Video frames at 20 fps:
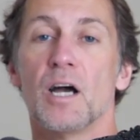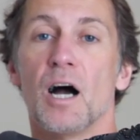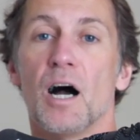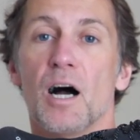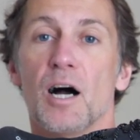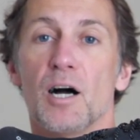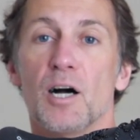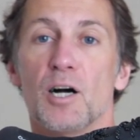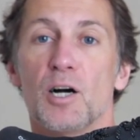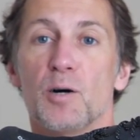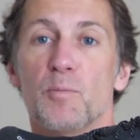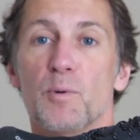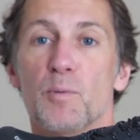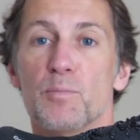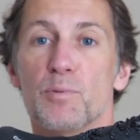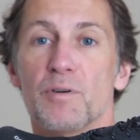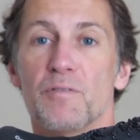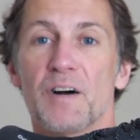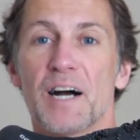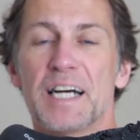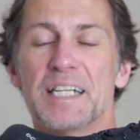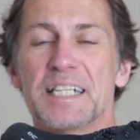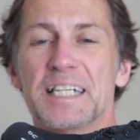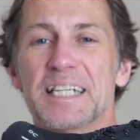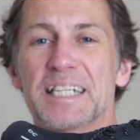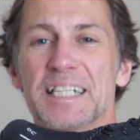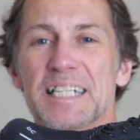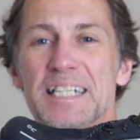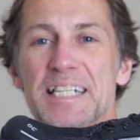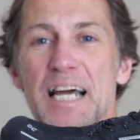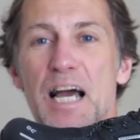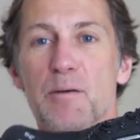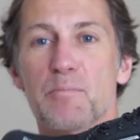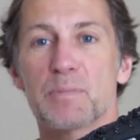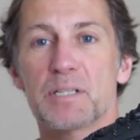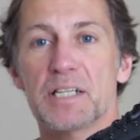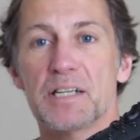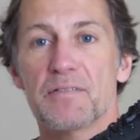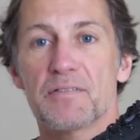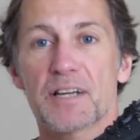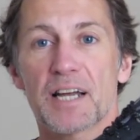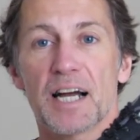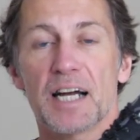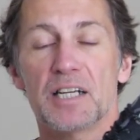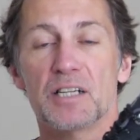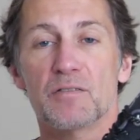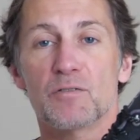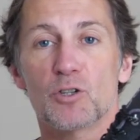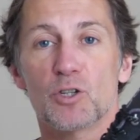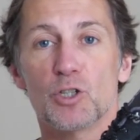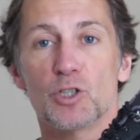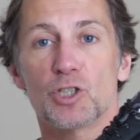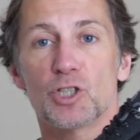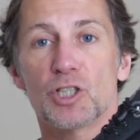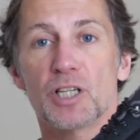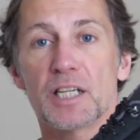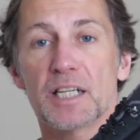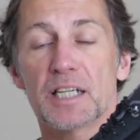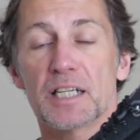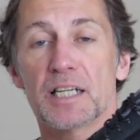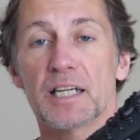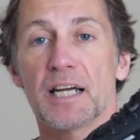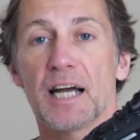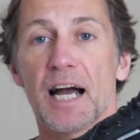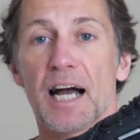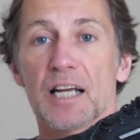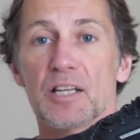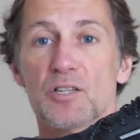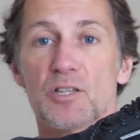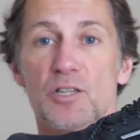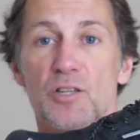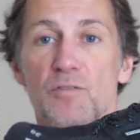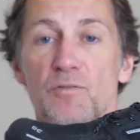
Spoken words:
providing an adaptive kind of cushioning as the